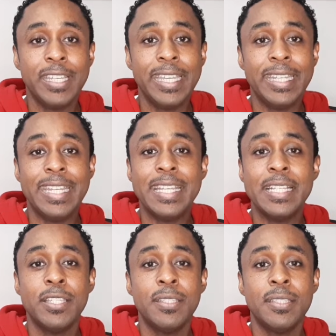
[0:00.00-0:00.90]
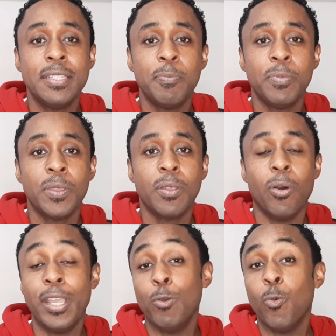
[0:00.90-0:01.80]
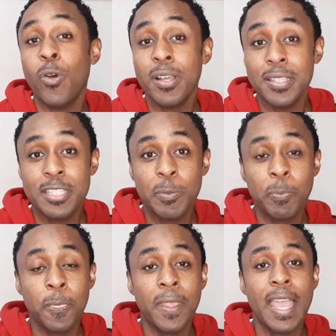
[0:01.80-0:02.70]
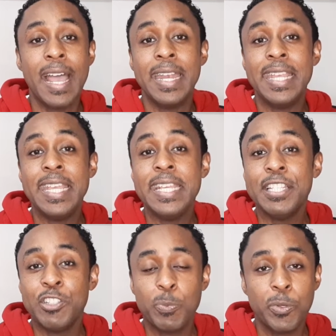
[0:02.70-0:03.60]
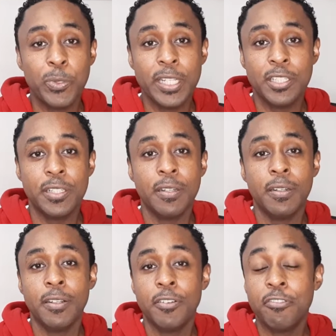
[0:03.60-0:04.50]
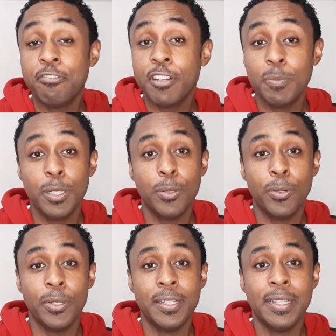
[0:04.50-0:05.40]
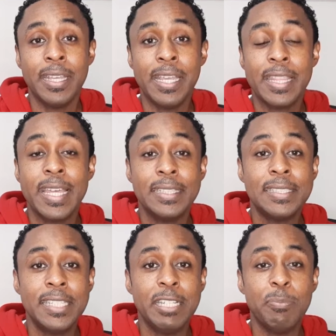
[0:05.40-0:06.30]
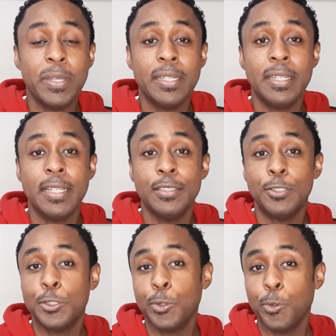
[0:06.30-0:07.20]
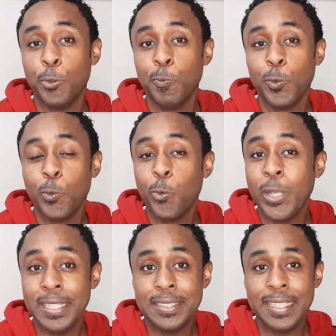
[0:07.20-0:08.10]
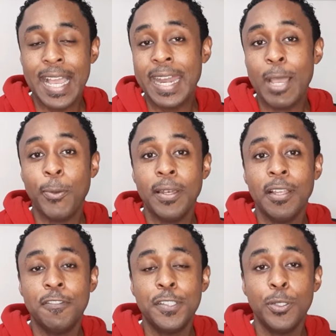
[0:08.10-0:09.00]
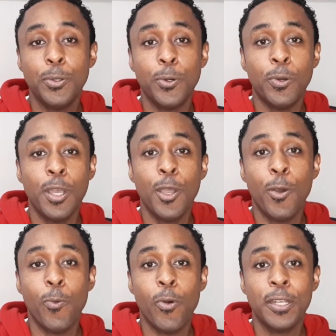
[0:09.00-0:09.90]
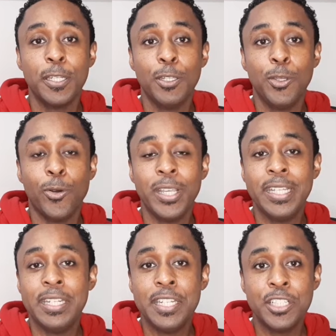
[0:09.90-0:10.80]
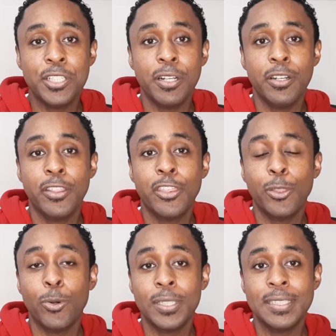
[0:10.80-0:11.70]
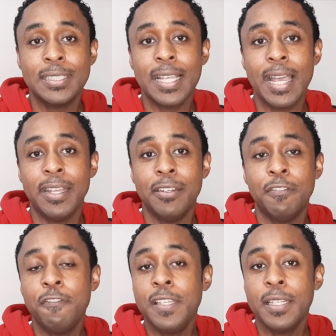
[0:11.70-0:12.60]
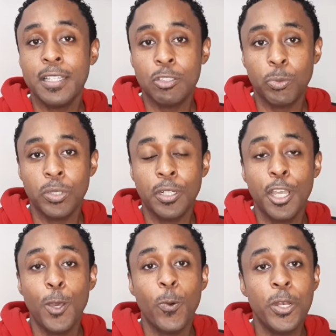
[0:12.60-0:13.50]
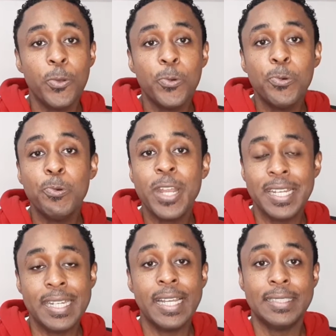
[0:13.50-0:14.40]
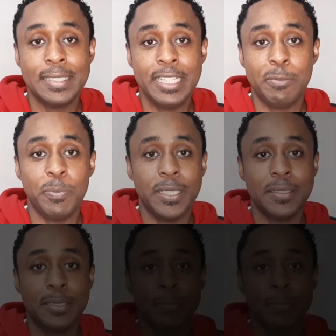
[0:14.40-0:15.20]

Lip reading: it was an inspiration from the Lord. That statement is so weighty, and I would love to know what your initial thoughts and feelings were when you read that statement.